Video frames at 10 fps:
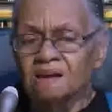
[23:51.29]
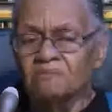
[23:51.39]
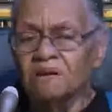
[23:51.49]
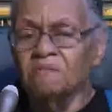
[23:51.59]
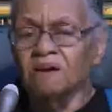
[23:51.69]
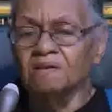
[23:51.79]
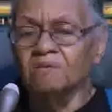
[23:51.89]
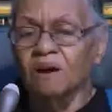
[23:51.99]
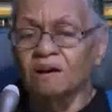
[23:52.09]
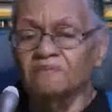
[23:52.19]
We want to
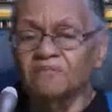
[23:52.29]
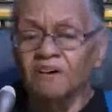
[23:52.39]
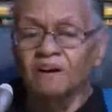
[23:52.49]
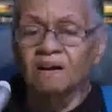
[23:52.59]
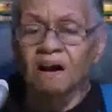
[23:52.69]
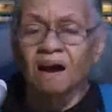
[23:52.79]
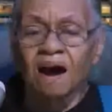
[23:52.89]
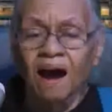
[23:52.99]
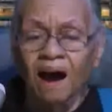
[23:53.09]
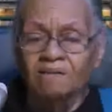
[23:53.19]
work for a
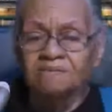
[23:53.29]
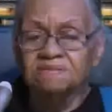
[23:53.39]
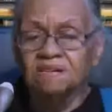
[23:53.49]
house